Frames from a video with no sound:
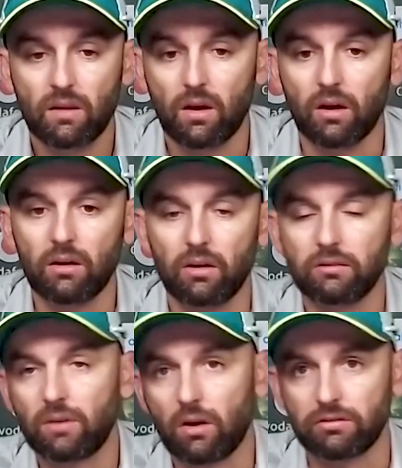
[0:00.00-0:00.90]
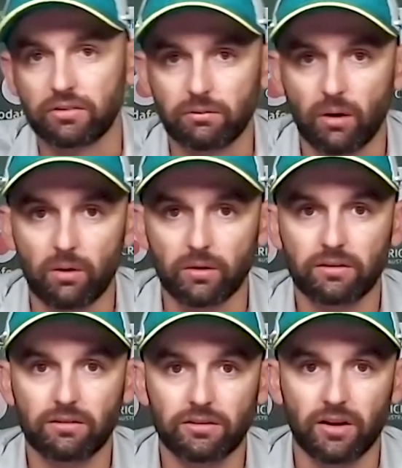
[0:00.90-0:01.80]
Obviously, Rohit
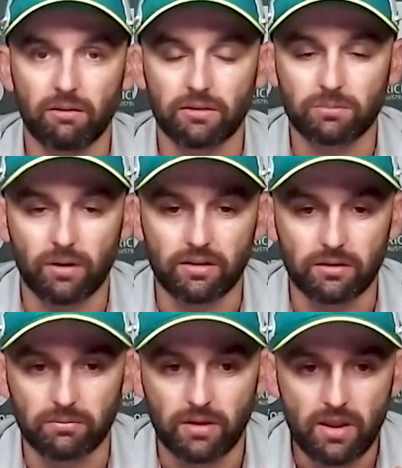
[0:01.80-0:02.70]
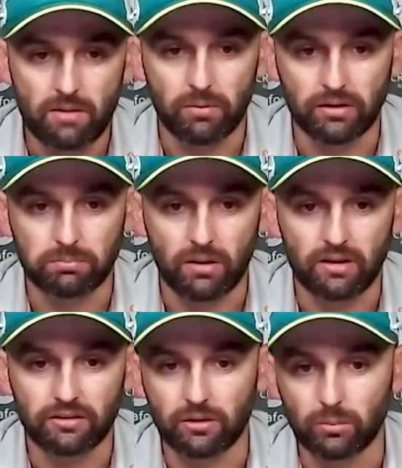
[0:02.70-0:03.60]
Sharma is one of the best
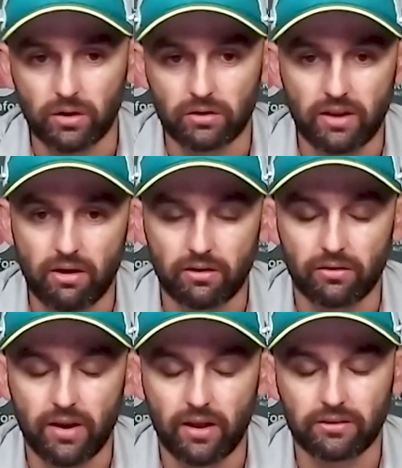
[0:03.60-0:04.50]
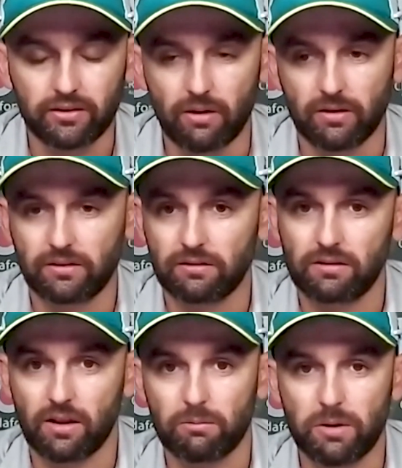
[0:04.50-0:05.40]
players in the world going around. So it's
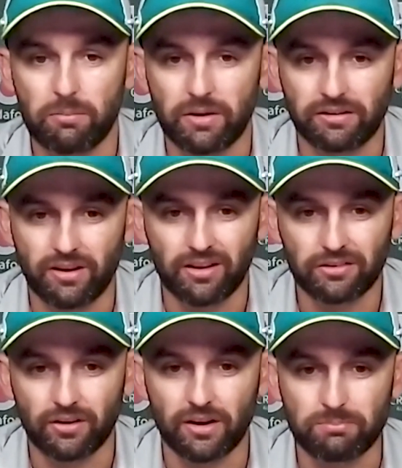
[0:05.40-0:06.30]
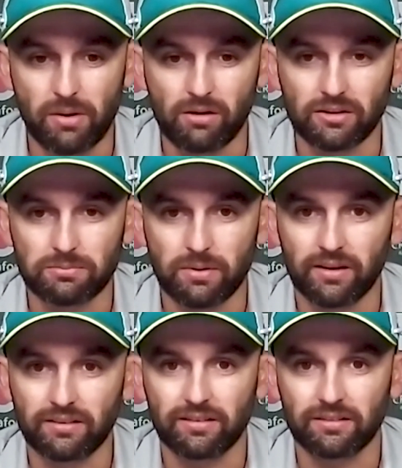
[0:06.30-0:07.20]
going to be a big challenge for us bowlers,
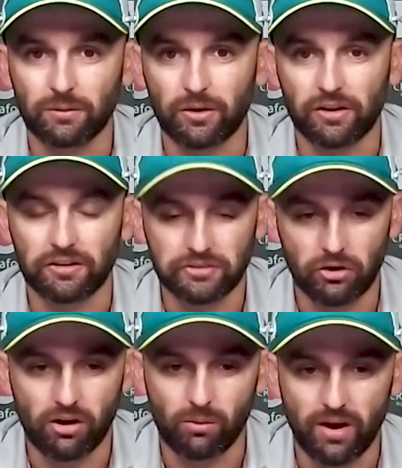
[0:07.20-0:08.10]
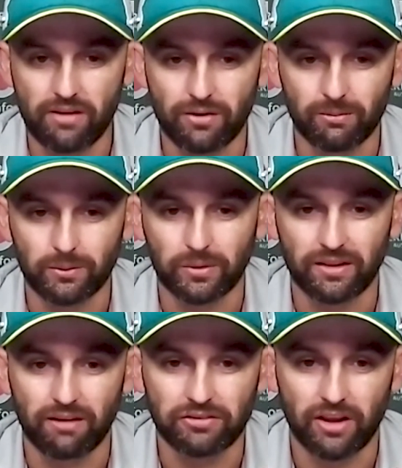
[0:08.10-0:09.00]
but we're not going to shy away from it. We
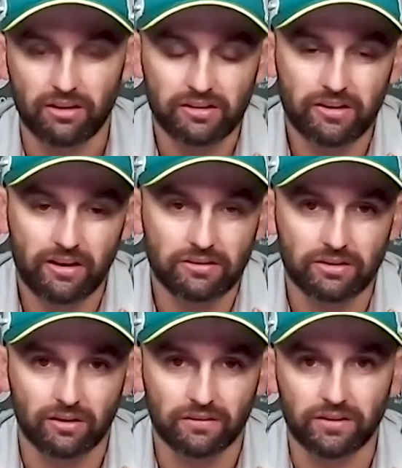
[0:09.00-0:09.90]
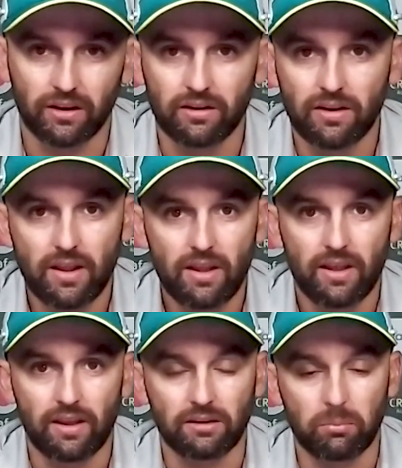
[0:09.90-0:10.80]
love challenging ourselves. So
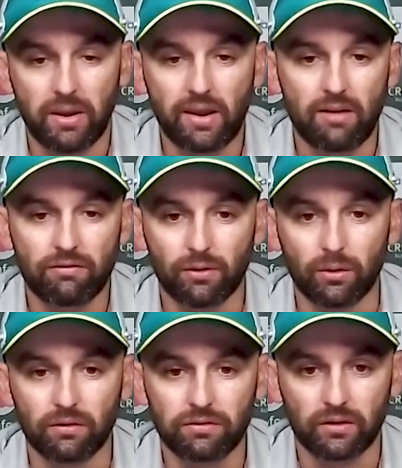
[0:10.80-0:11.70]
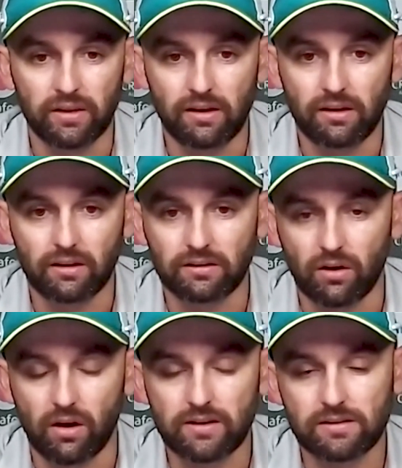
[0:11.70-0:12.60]
he's a big in for the Indian
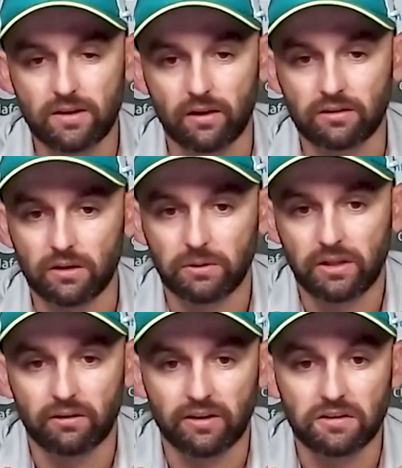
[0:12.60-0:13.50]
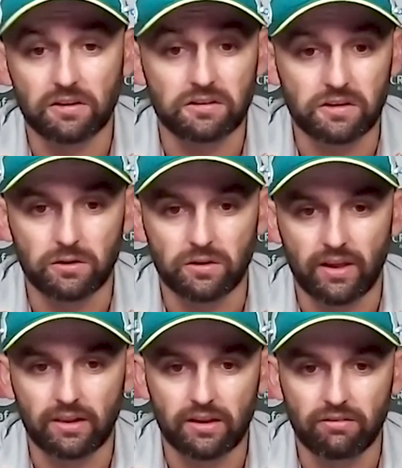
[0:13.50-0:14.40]
side. So it's going to be interesting to see who
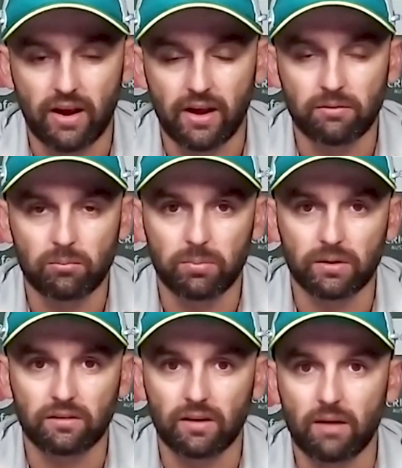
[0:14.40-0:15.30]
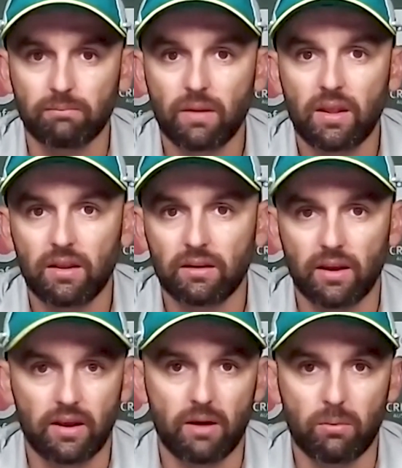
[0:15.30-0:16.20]
they leave out. But
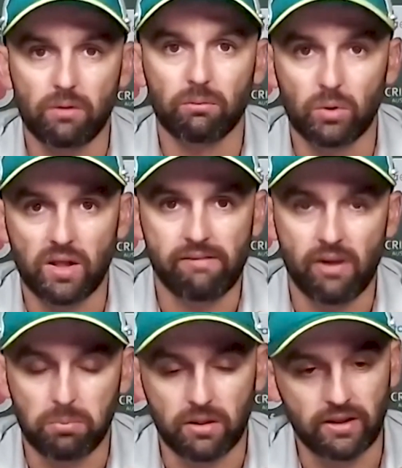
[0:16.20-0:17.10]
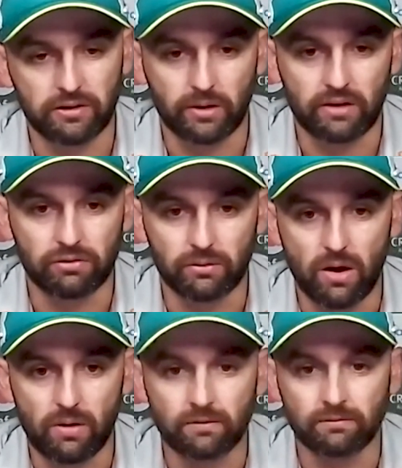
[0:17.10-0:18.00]
we'll have our plans ready for
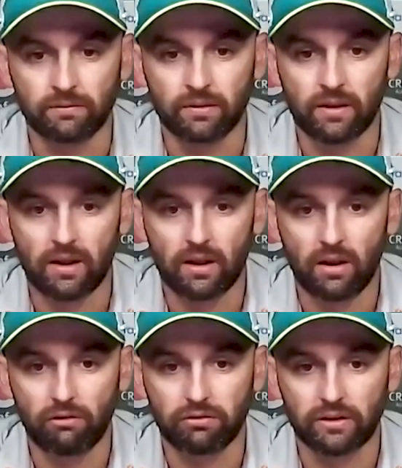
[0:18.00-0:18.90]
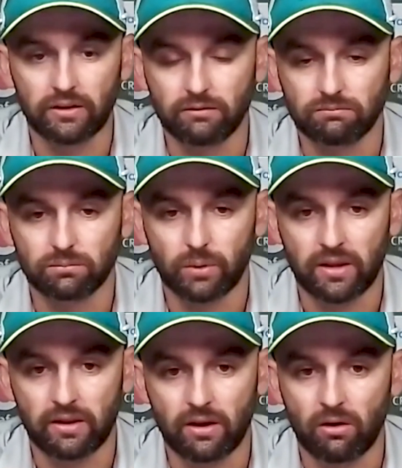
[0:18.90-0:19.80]
Rohit, and hopefully we
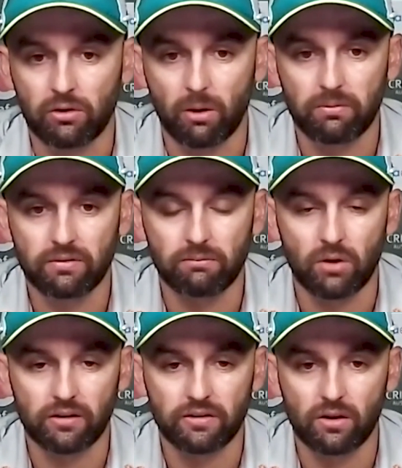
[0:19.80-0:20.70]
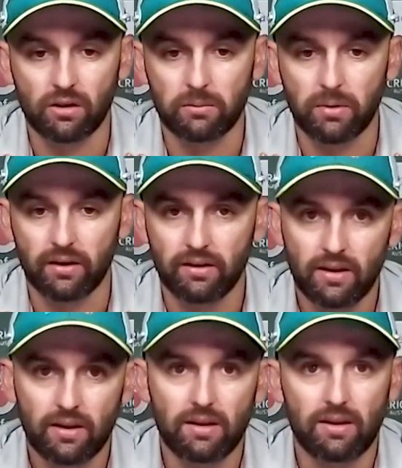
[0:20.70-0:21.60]
can get on top of him nice and early, but
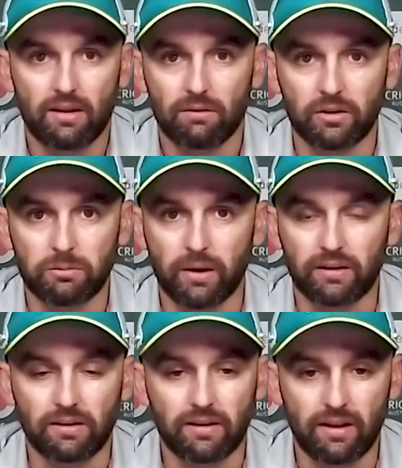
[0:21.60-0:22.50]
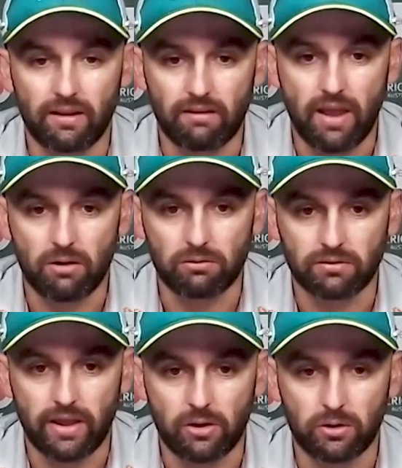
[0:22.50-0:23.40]
respecting how
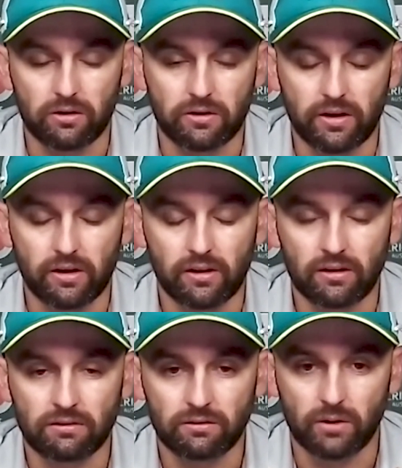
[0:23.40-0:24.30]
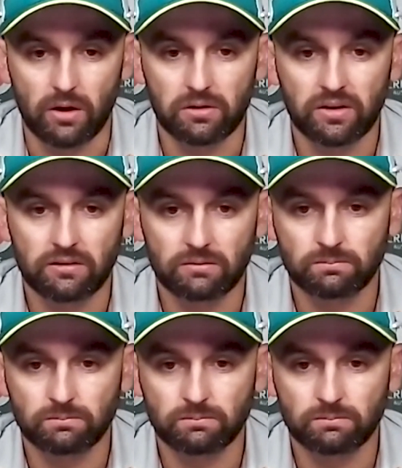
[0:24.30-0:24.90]
good a cricketer Rohit is.